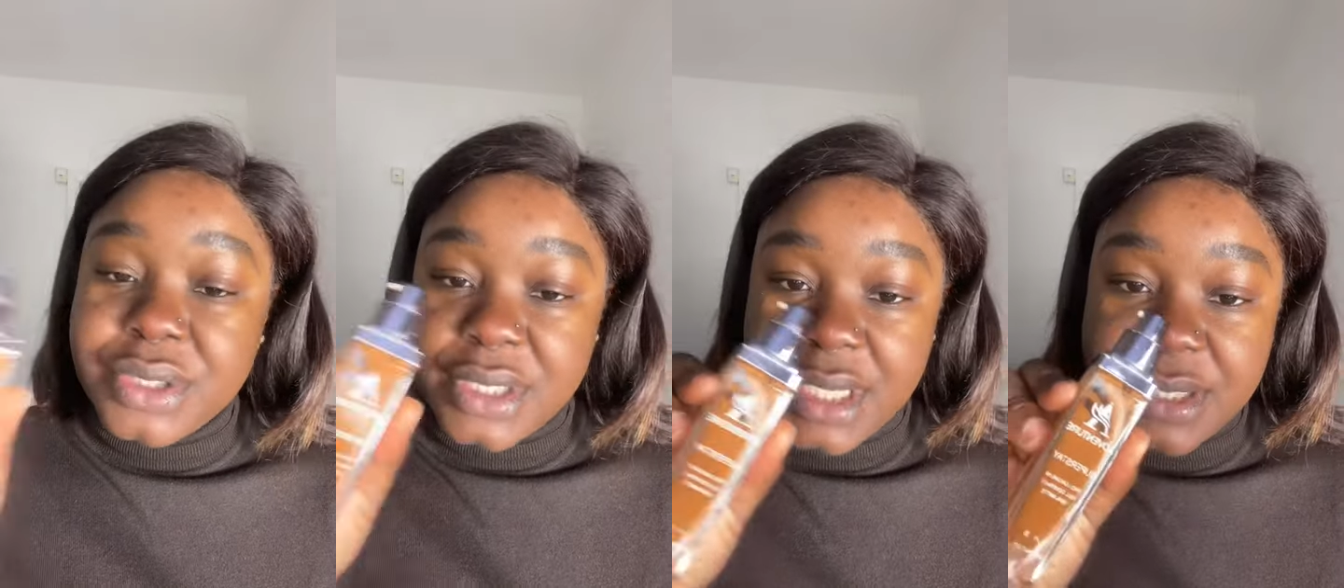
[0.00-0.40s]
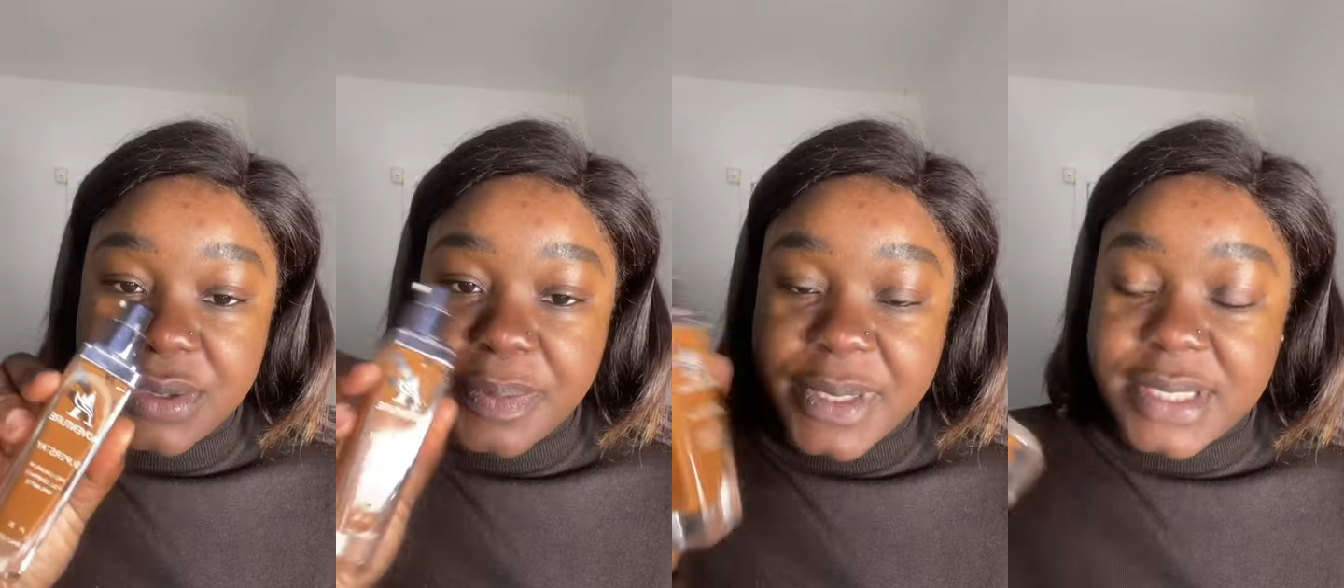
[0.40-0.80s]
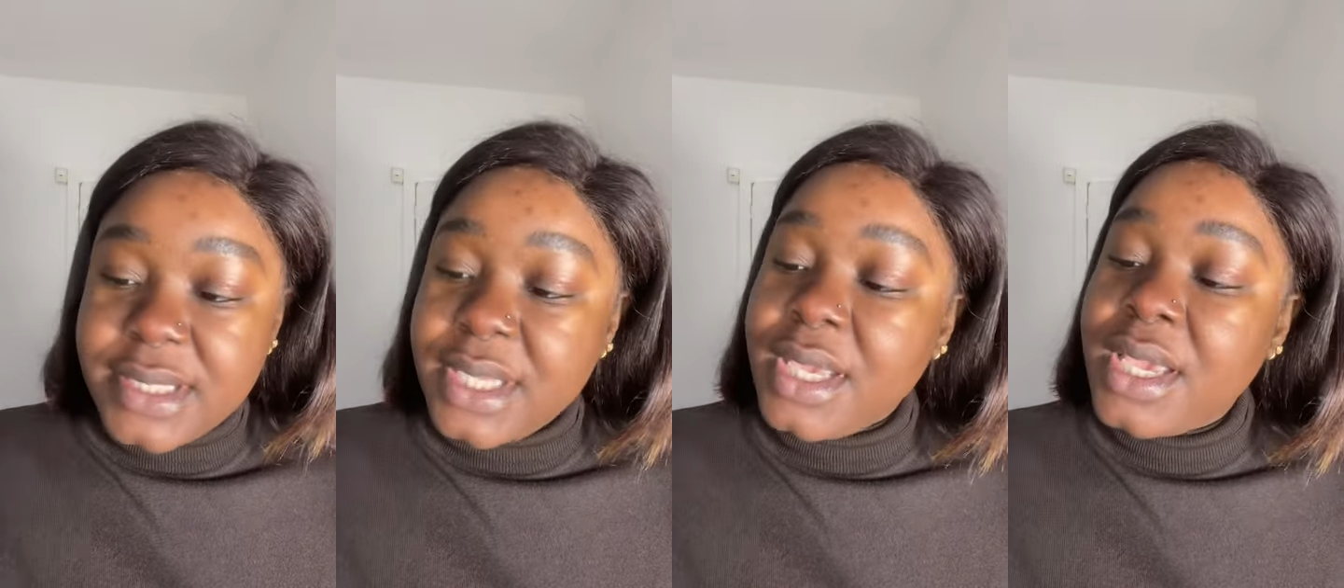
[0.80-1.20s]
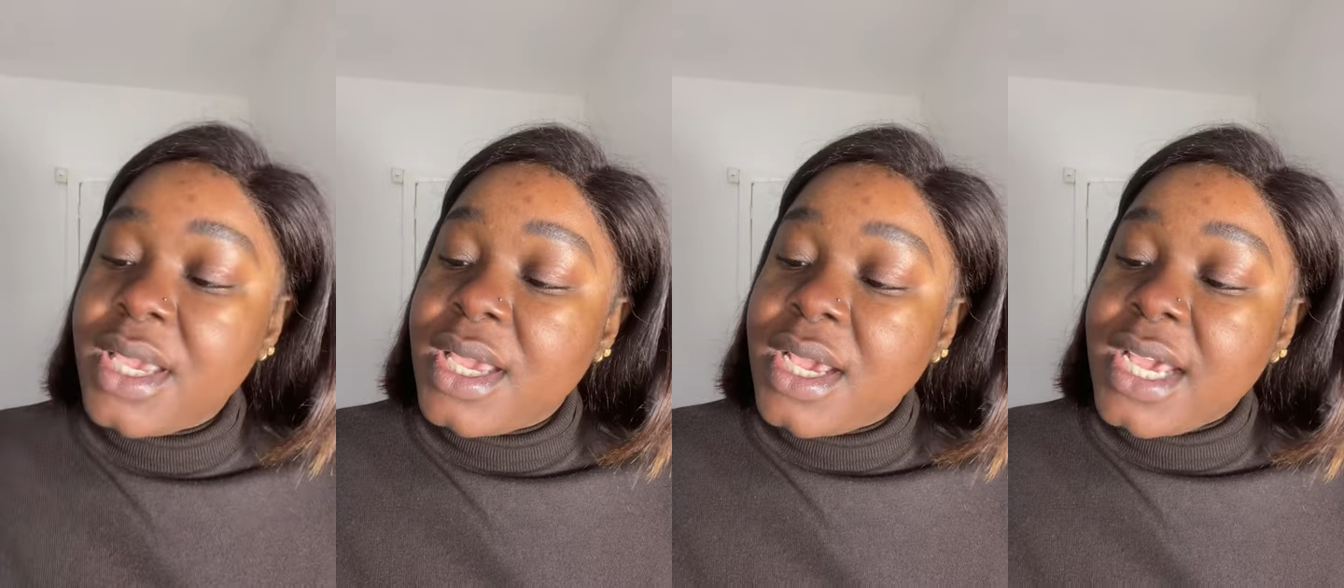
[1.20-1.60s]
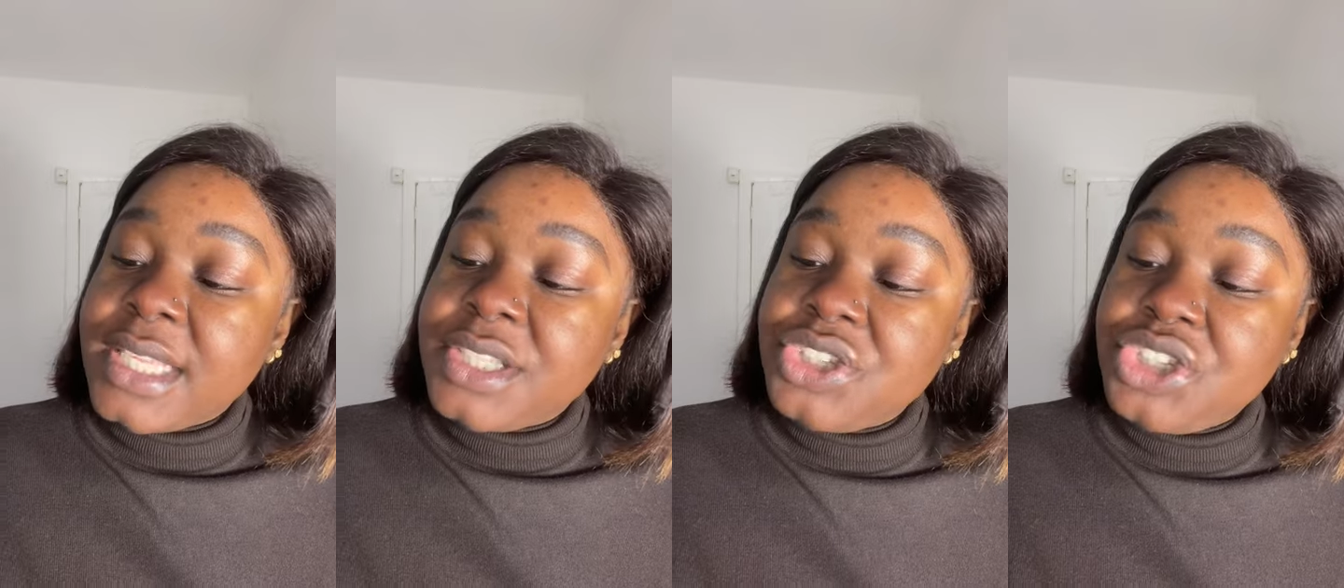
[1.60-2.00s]
They are Super Stay,
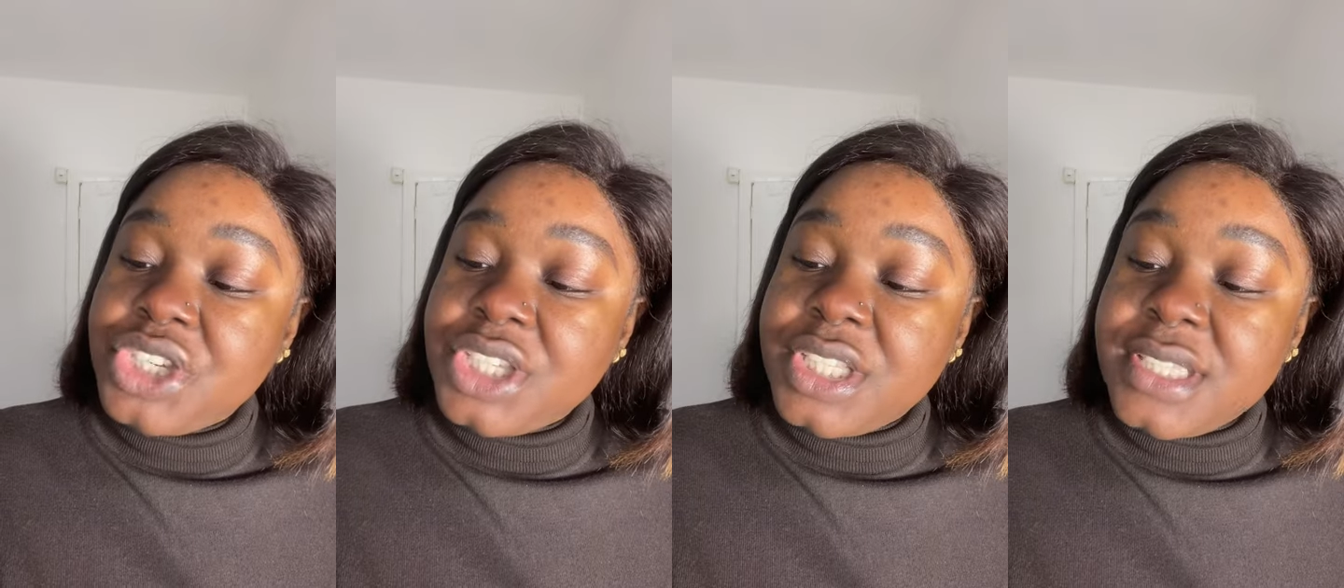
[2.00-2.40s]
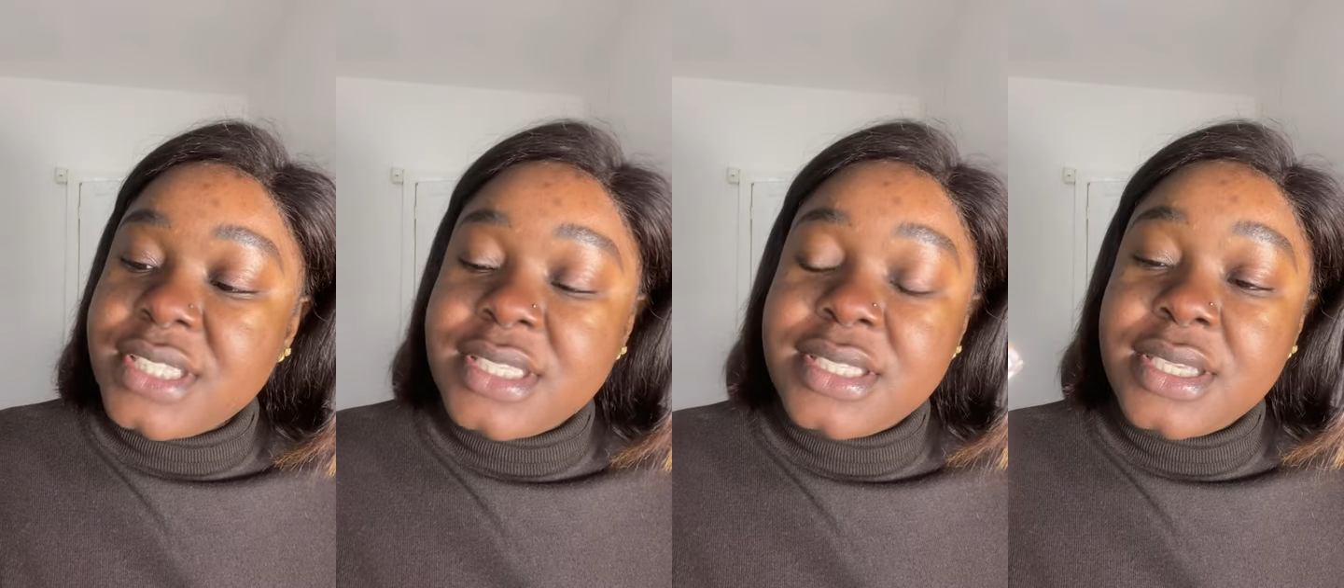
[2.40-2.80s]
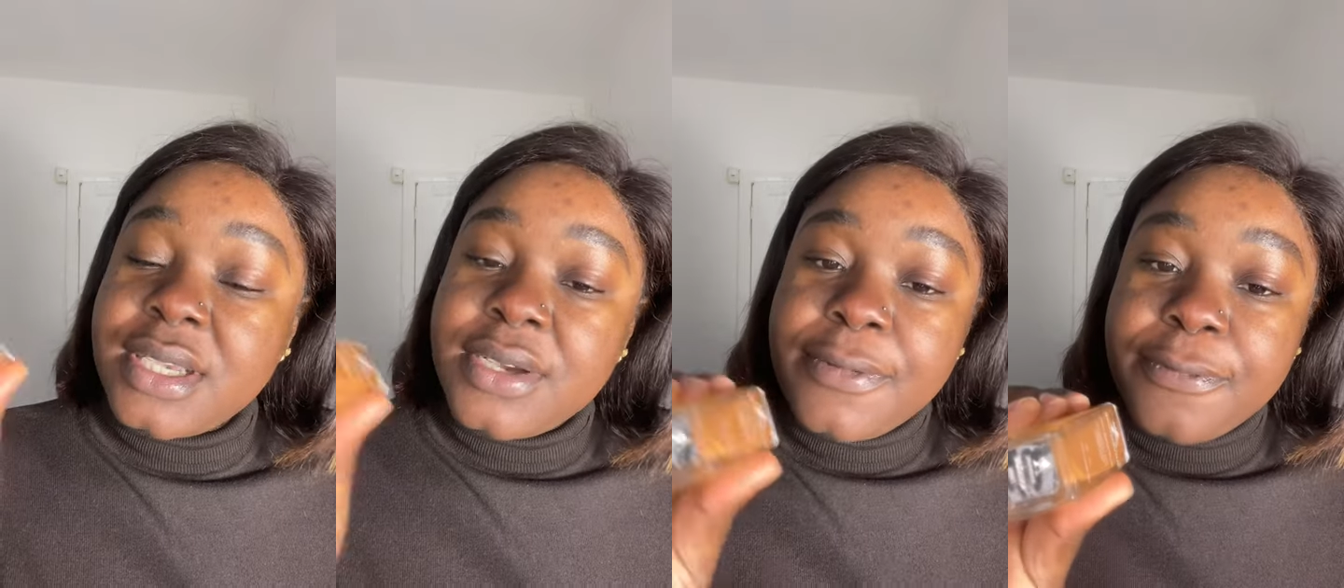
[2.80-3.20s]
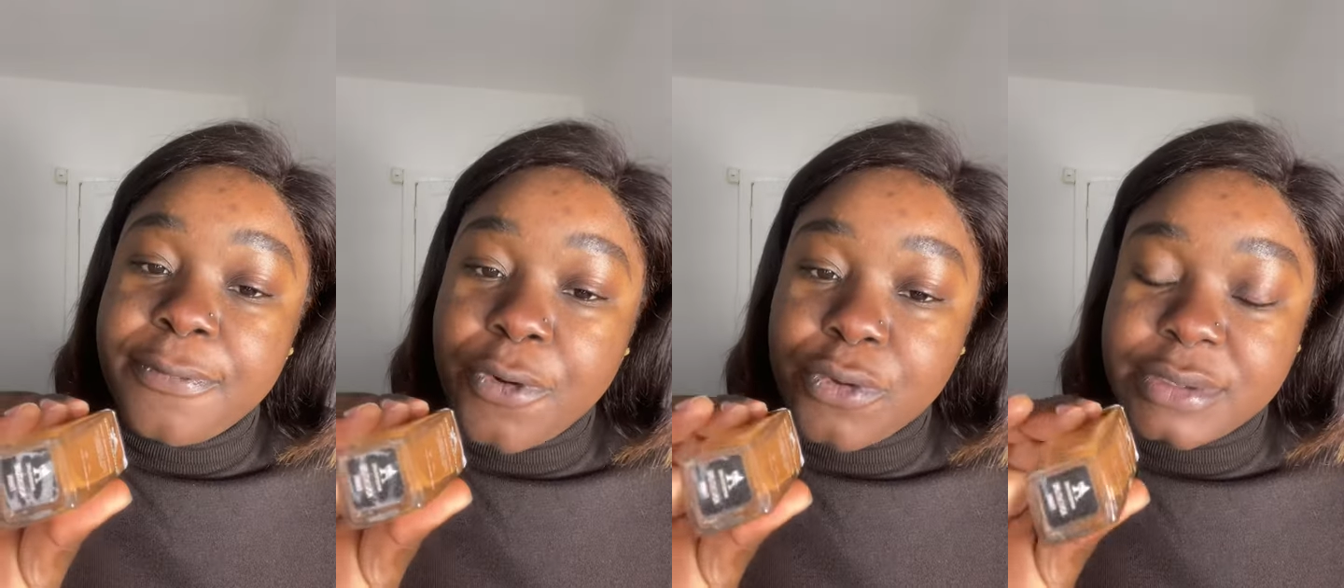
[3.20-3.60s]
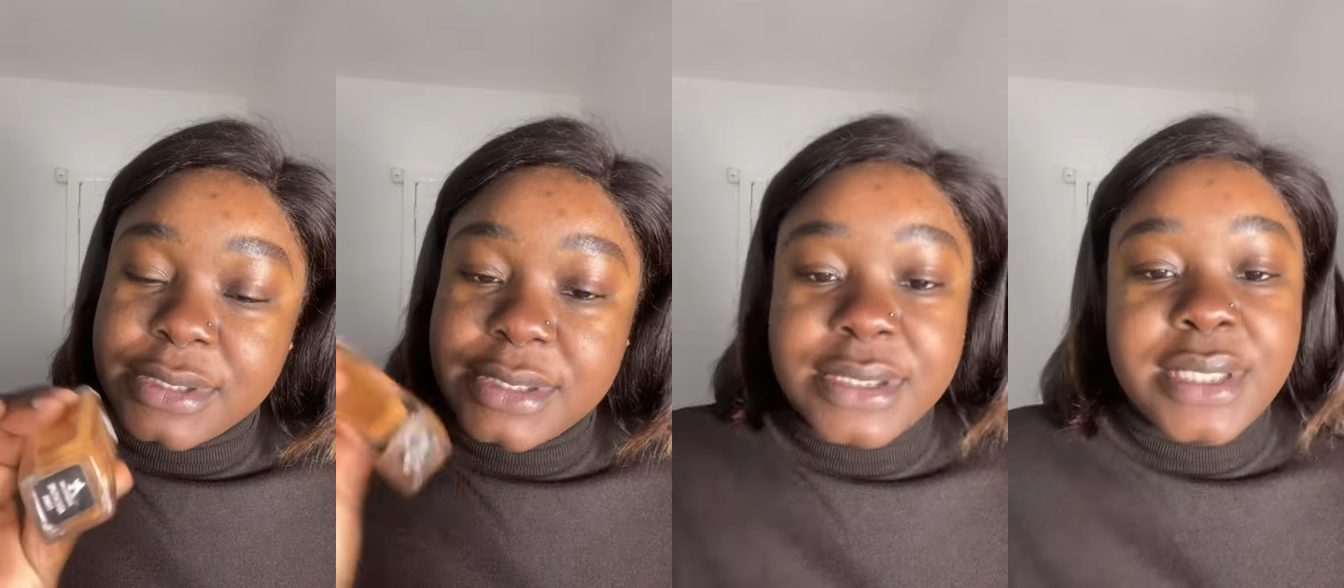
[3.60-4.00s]
and this shade is
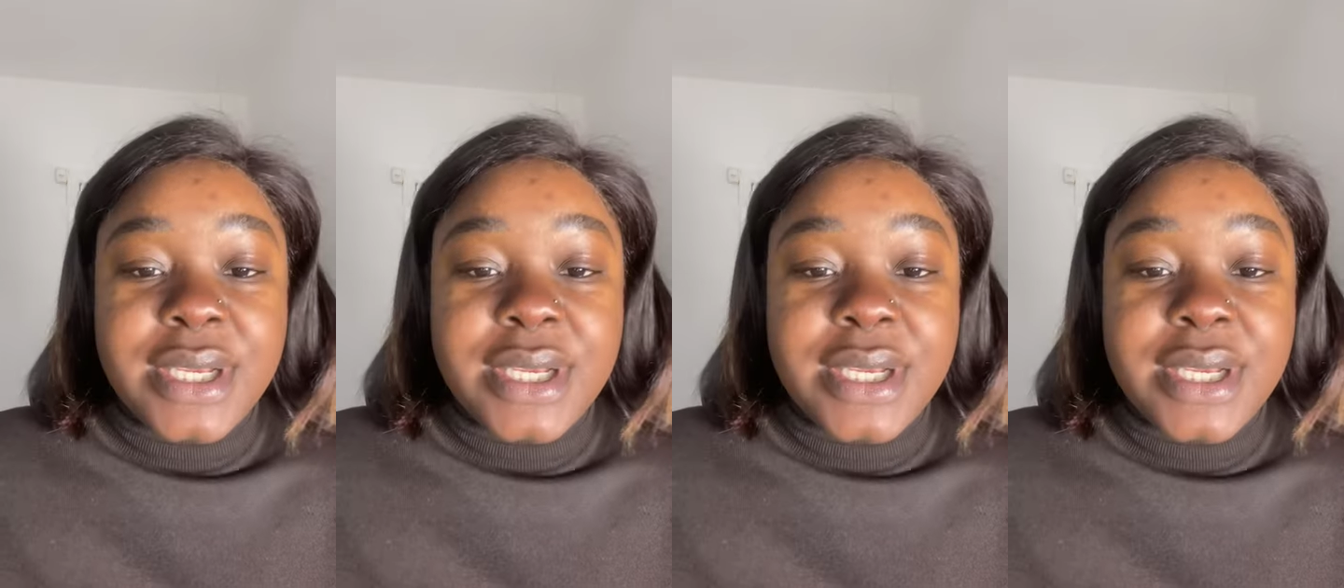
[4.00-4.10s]
Fawn.